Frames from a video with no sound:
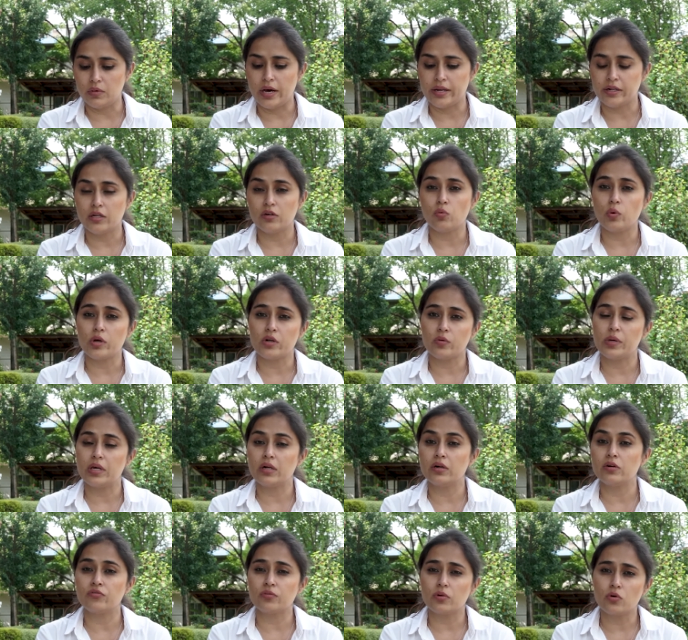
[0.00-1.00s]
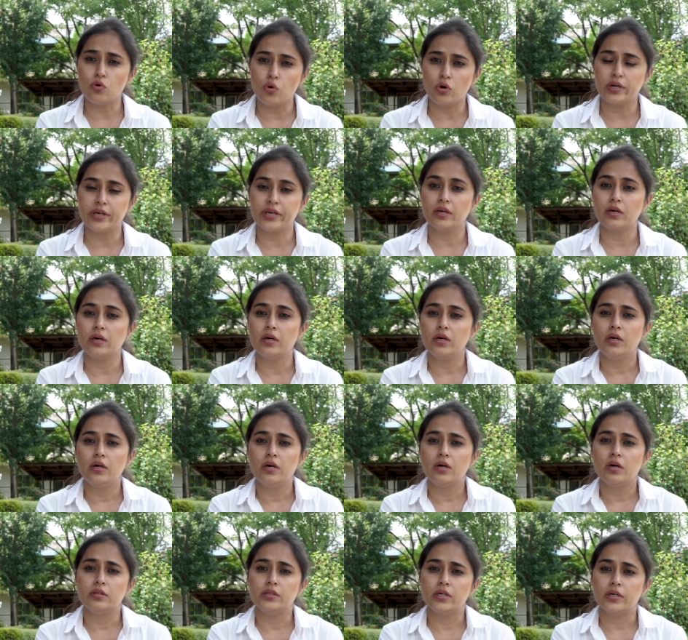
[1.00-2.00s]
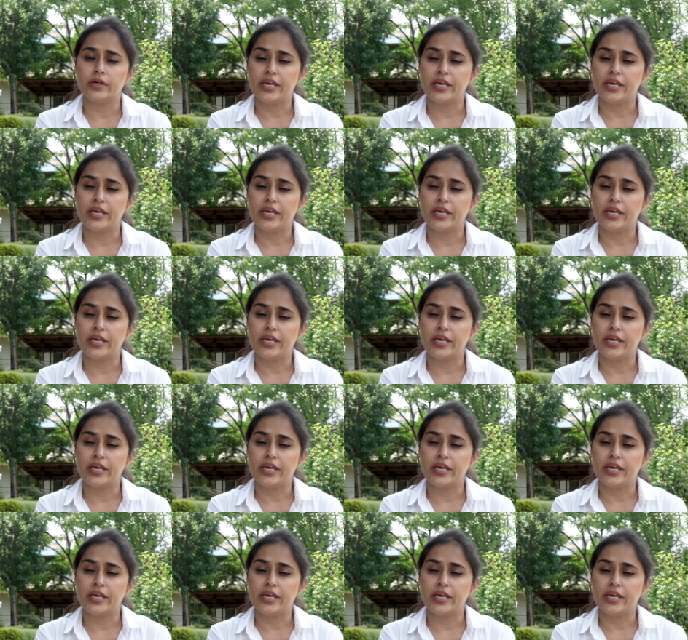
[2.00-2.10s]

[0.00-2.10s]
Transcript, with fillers: under what we are calling the